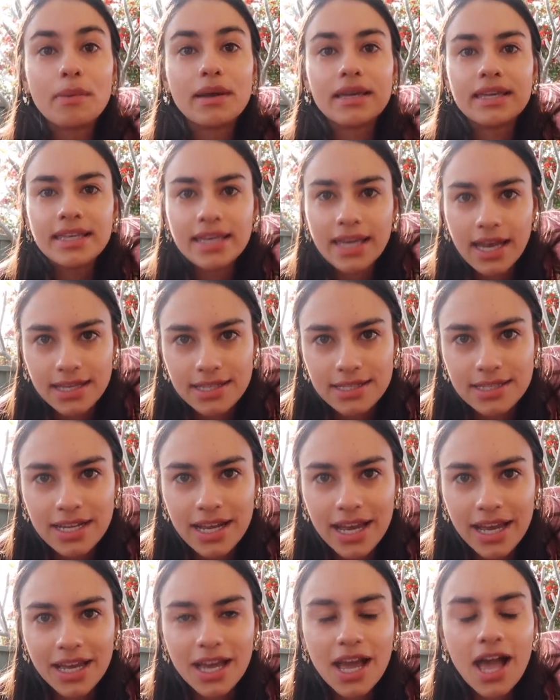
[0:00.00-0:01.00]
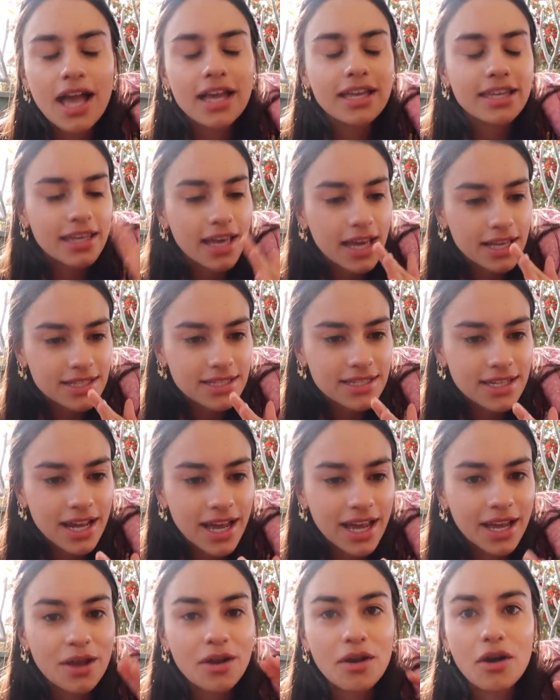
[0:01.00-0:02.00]
But yesterday
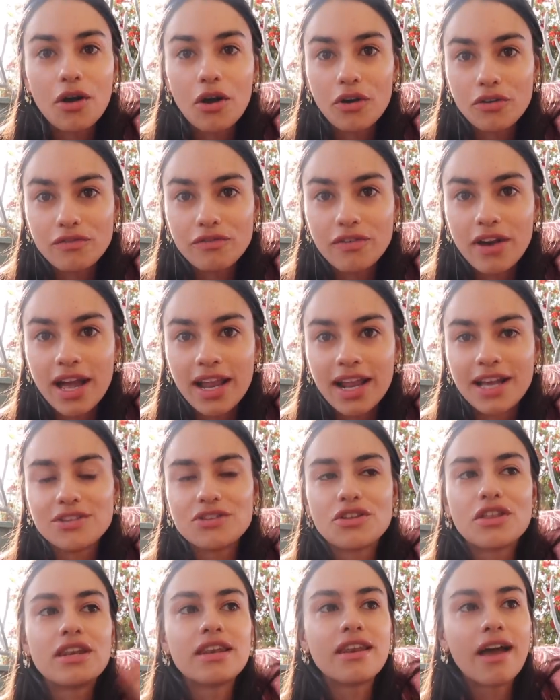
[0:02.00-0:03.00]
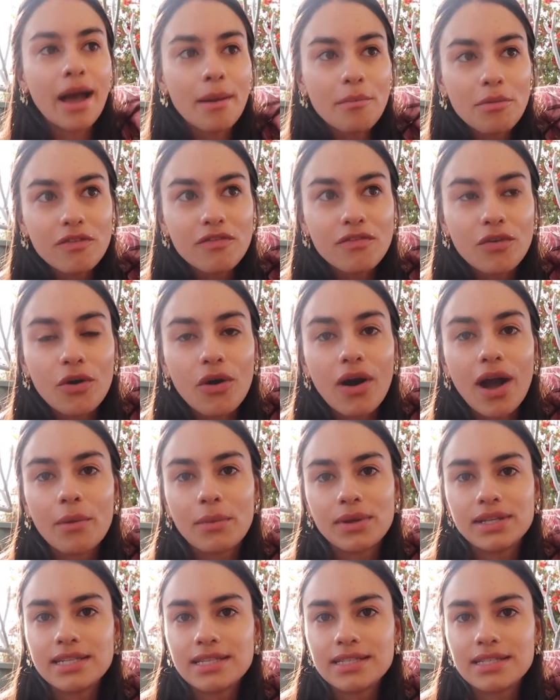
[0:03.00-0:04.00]
on Friday, so the night before I
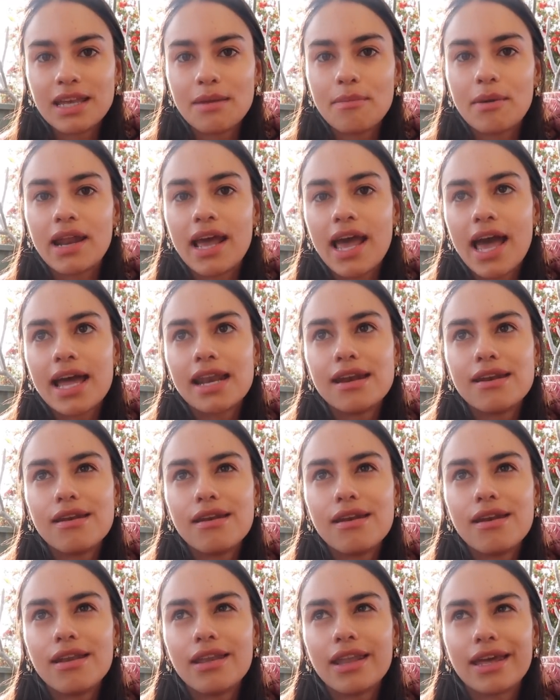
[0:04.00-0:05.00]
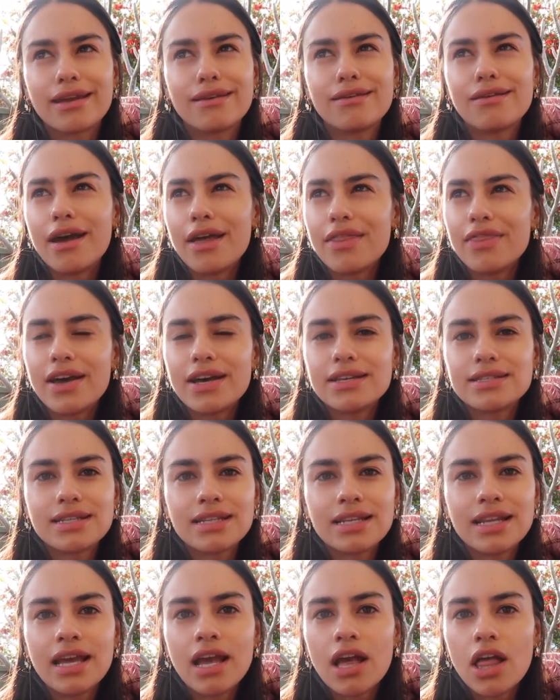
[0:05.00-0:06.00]
went to sleep and I had like
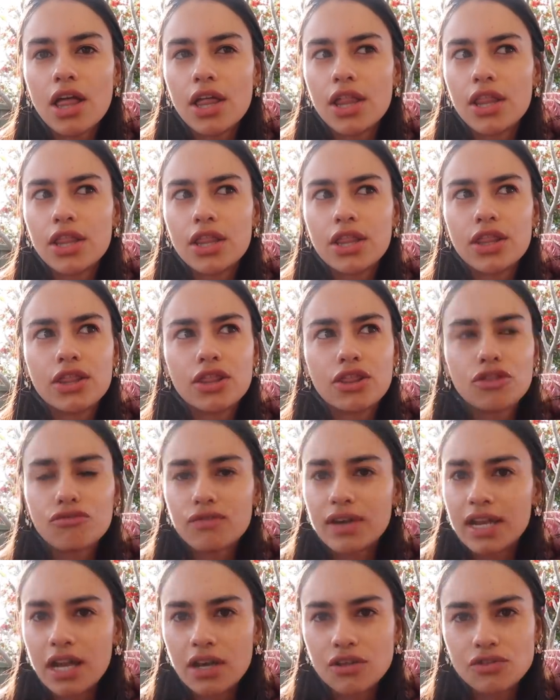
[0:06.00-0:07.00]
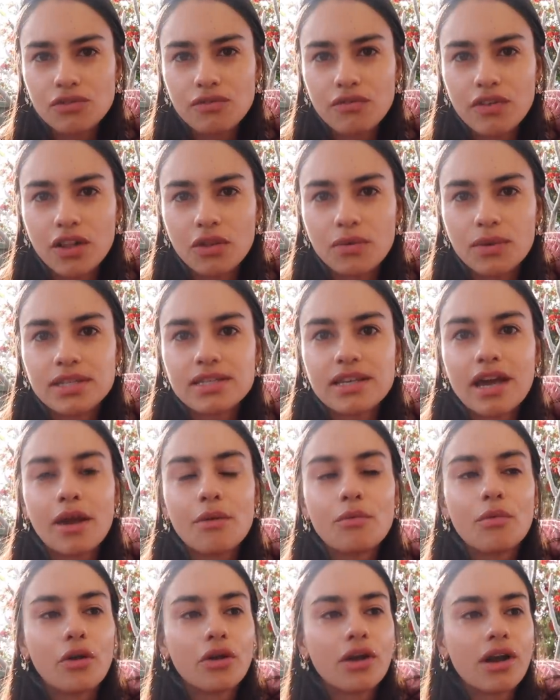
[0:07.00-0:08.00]
9,300 followers, I
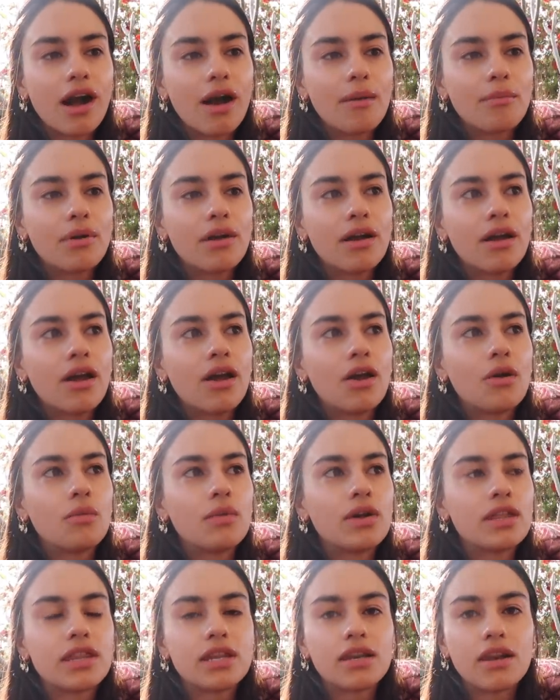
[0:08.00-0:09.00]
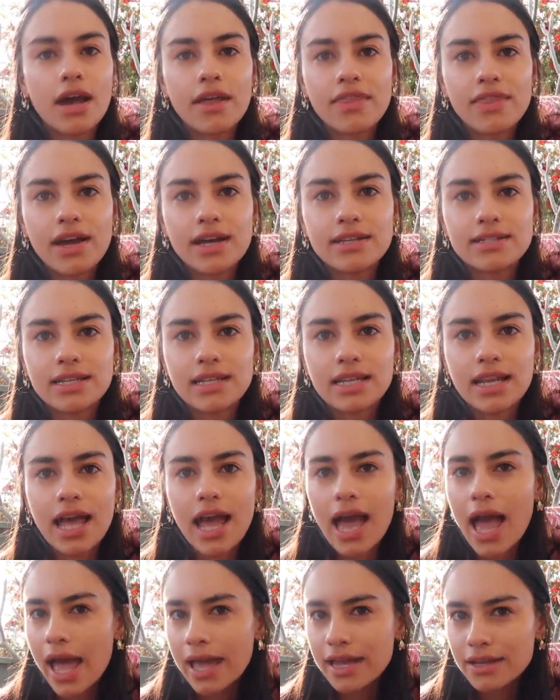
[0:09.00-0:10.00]
woke up with
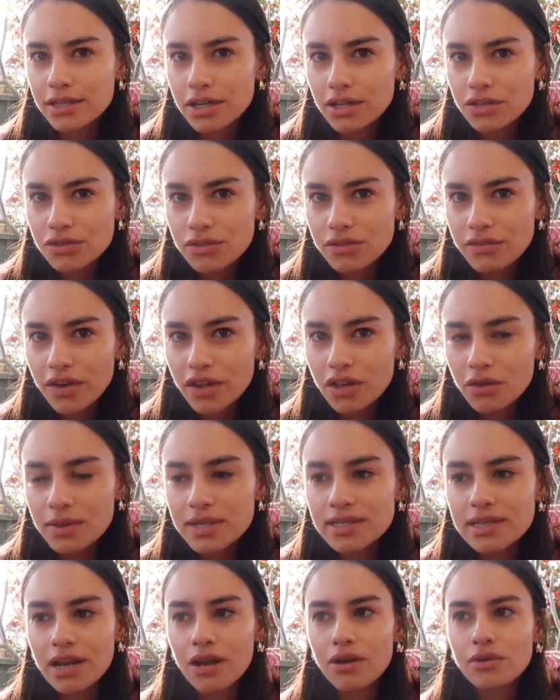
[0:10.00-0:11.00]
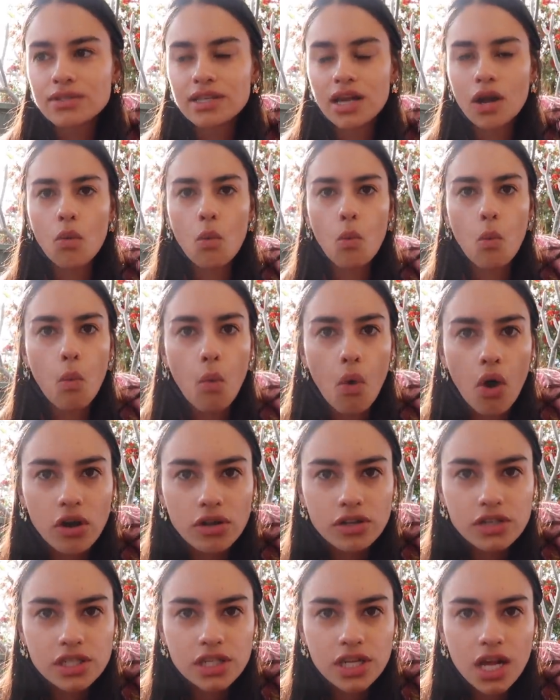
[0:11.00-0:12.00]
9,800 followers and I was like,
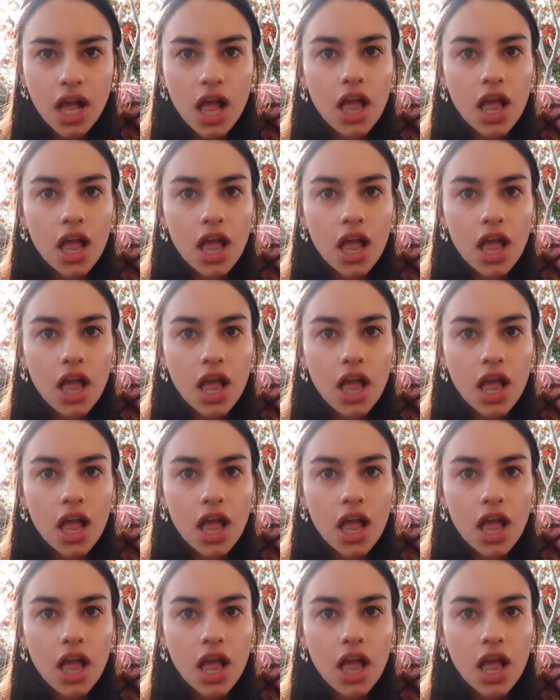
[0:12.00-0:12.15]
what